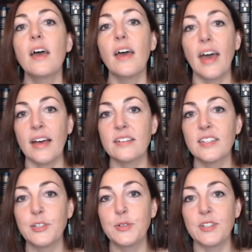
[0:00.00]
As the
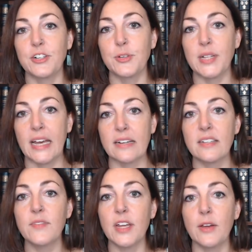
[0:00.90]
students are doing the
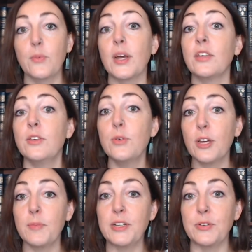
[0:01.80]
activity, what you can
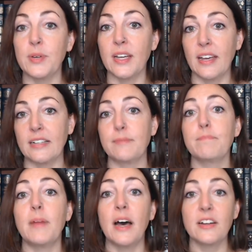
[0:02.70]
be doing is
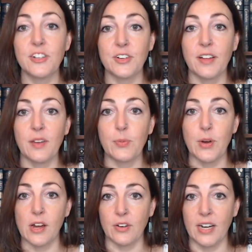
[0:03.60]
monitoring their
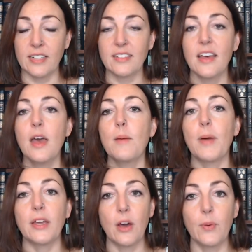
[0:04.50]
progress by
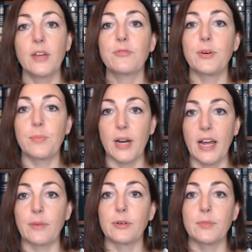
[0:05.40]
going from
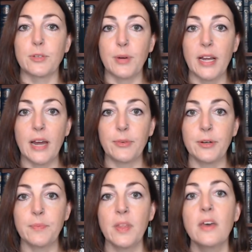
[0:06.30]
breakout room
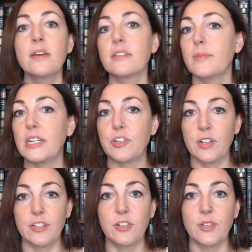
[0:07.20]
to make sure the
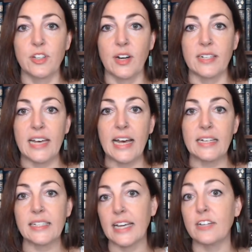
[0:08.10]
students are on
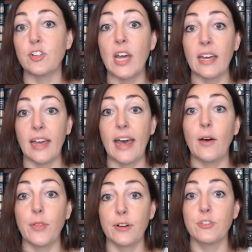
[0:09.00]
task and check how
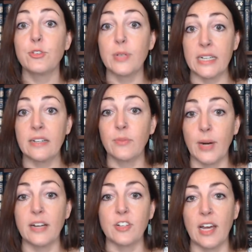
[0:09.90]
they're doing,
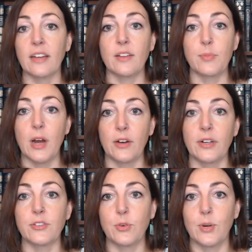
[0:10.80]
right? Check their progress
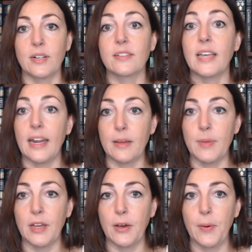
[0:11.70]
towards getting a
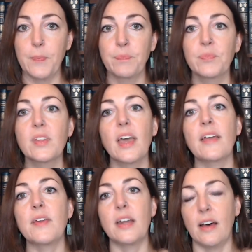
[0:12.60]
bingo. And
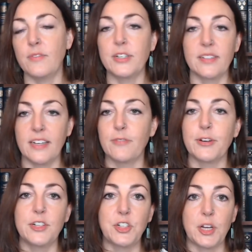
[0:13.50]
then obviously, if you're
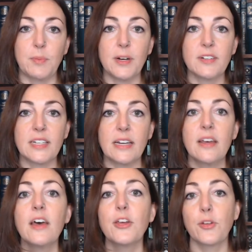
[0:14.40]
teaching in person,
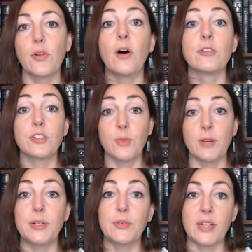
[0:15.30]
you'll also want to be
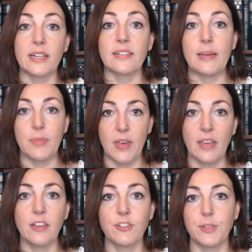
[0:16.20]
doing that same thing.
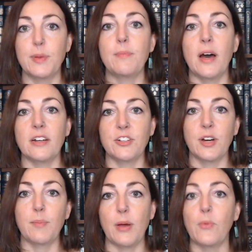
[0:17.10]
You'll just be monitoring
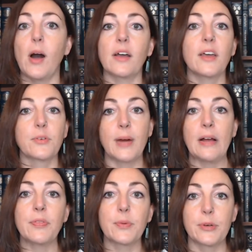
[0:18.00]
by walking around
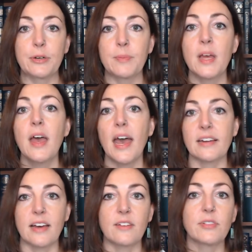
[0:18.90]
the room and
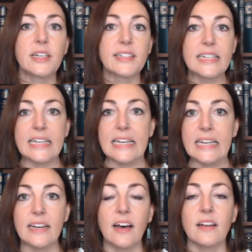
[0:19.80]
kind of listening
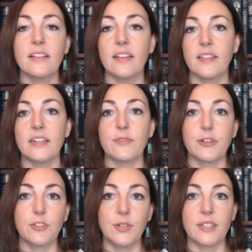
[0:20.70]
in on the different
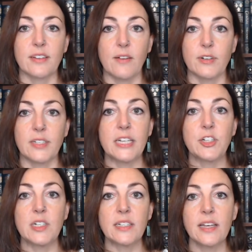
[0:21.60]
students'
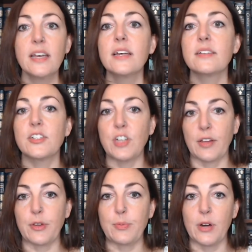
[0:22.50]
conversations to check
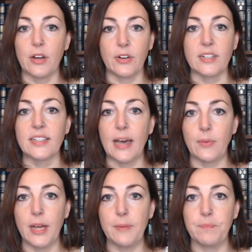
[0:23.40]
their progress that
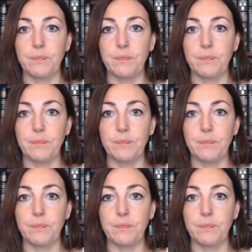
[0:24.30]
way.